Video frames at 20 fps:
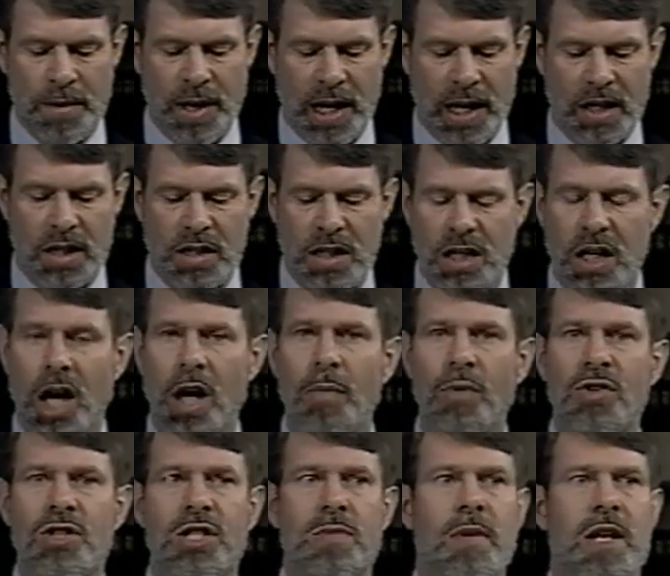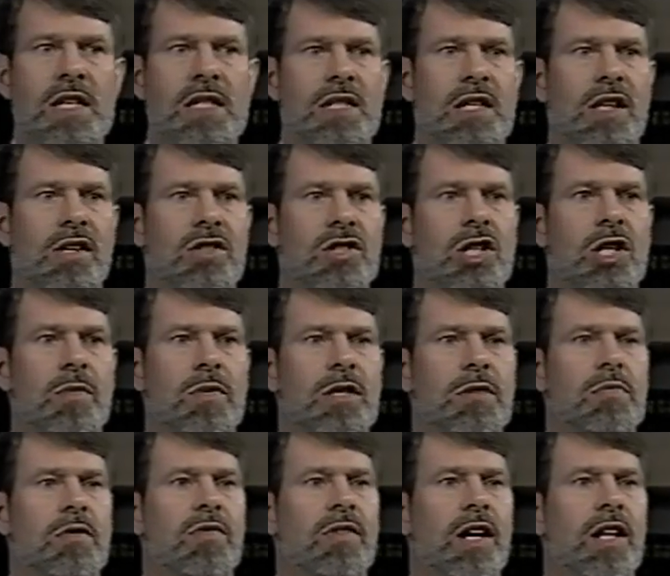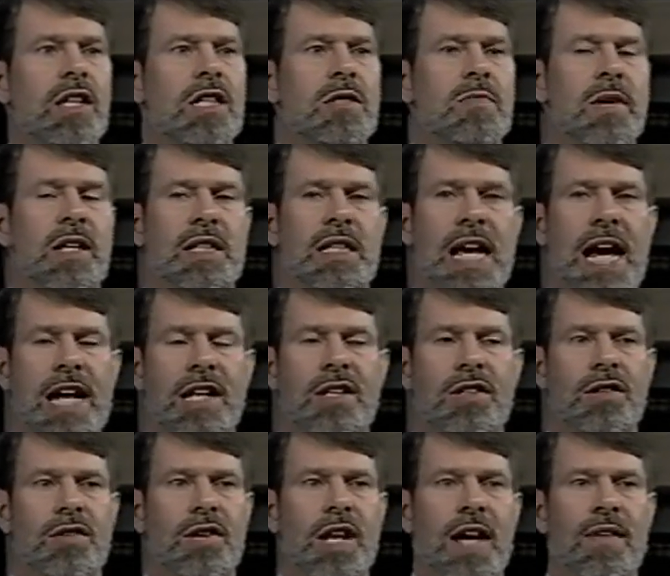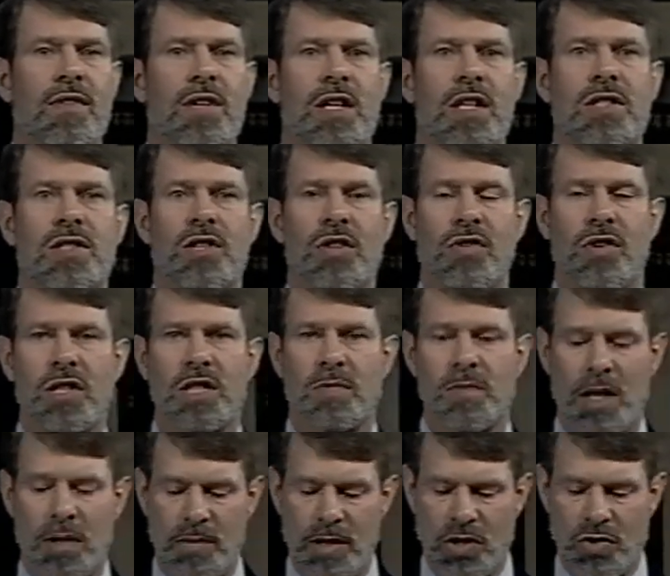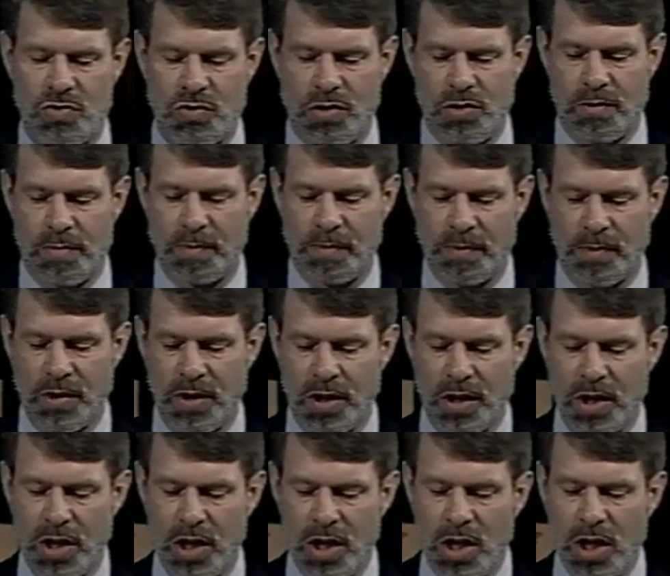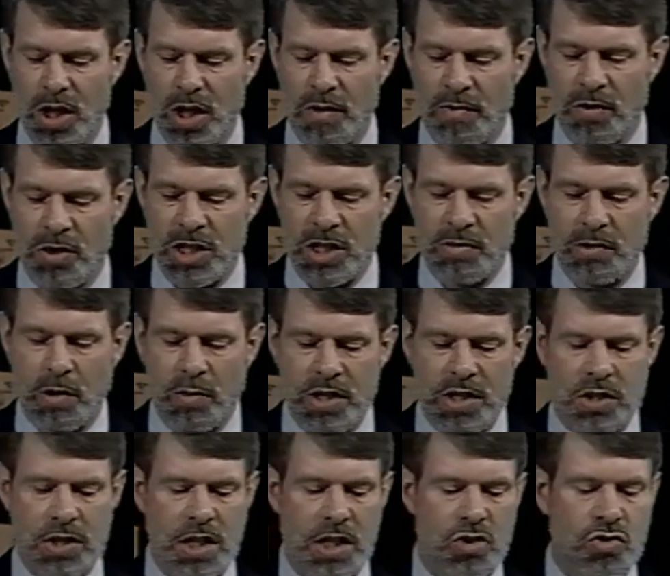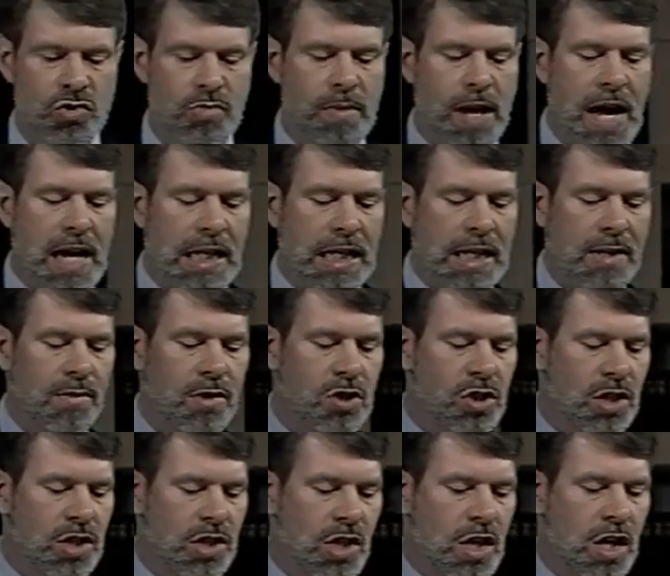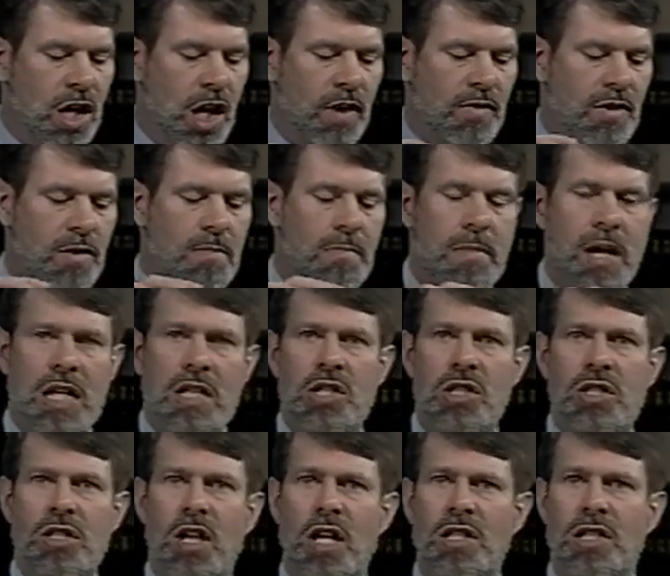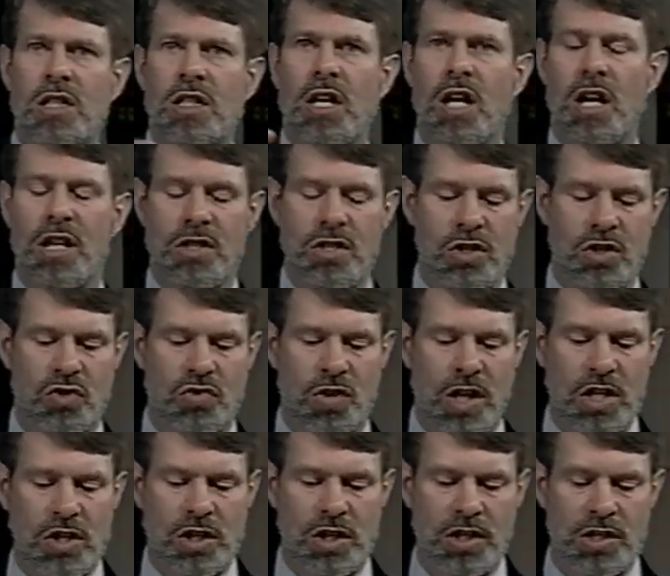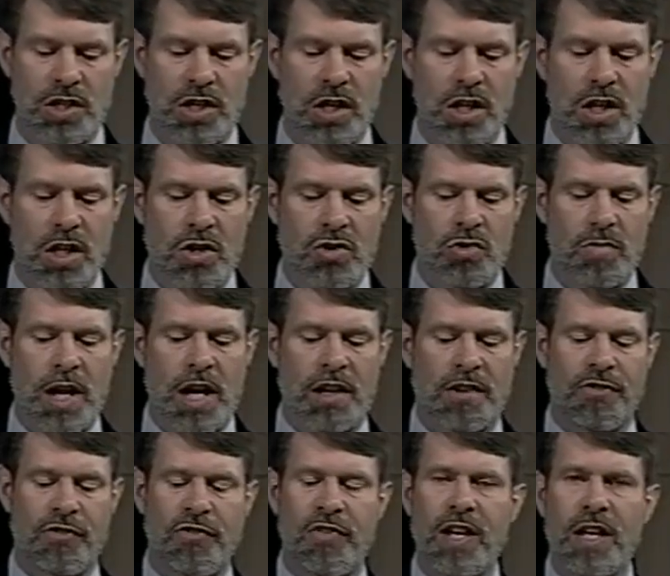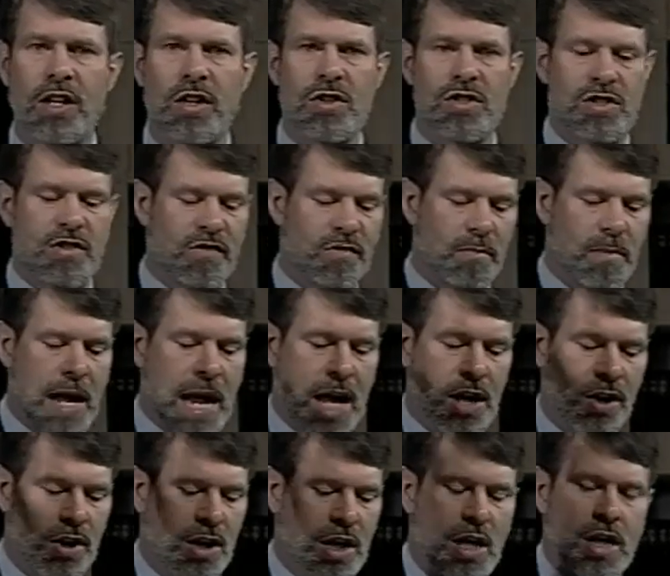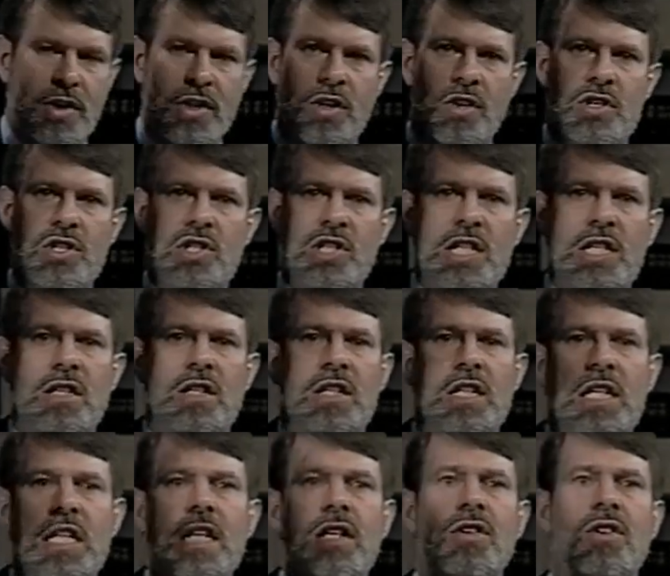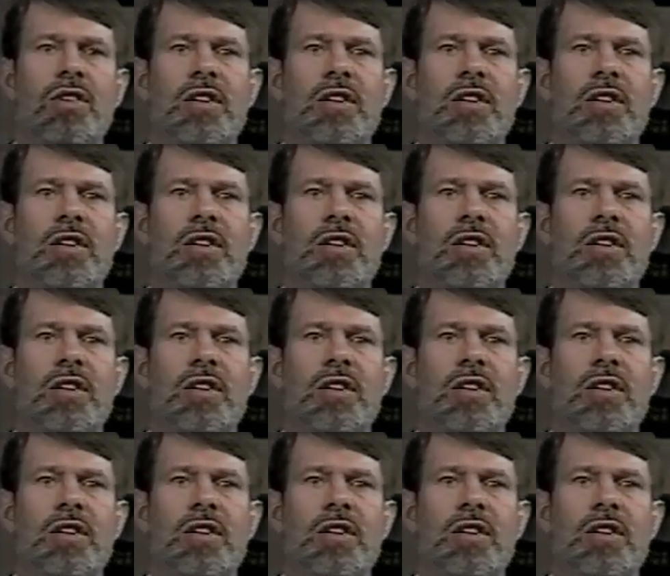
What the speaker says: And indeed, Hubble's Space Telescope has provided spectacular evidence that this may be true. First of all, we see dramatic images of immense dust concentrations, dramatic fingers of matter that are seen in the Eagle